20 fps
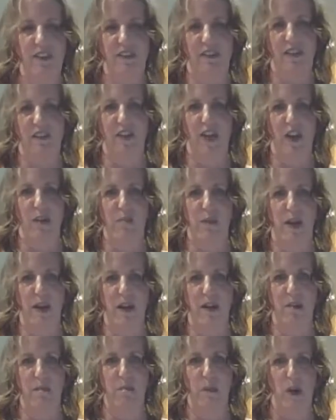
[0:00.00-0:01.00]
I've got
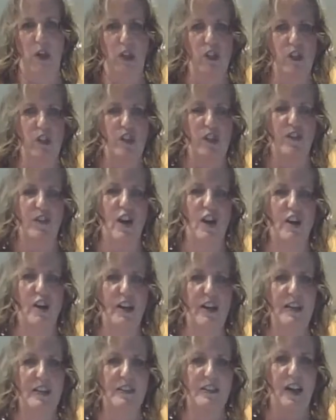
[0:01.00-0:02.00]
my markers in there.
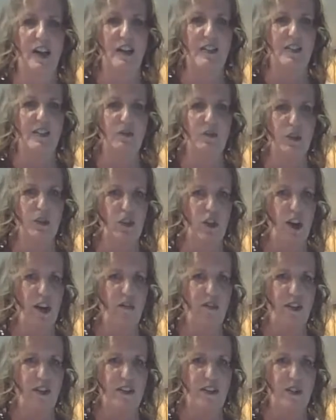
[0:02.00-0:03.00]
He's got some
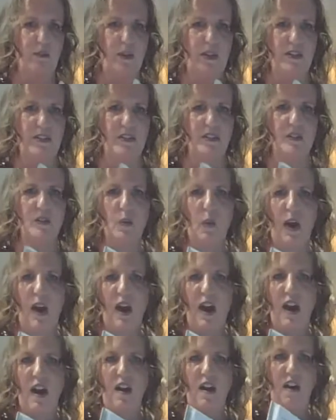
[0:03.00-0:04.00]
great recipes as
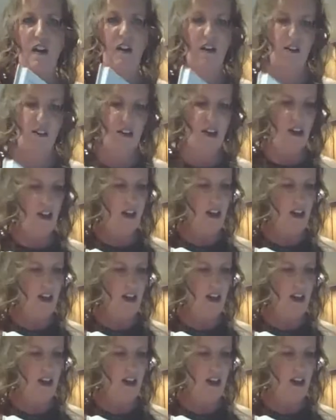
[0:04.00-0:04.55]
well.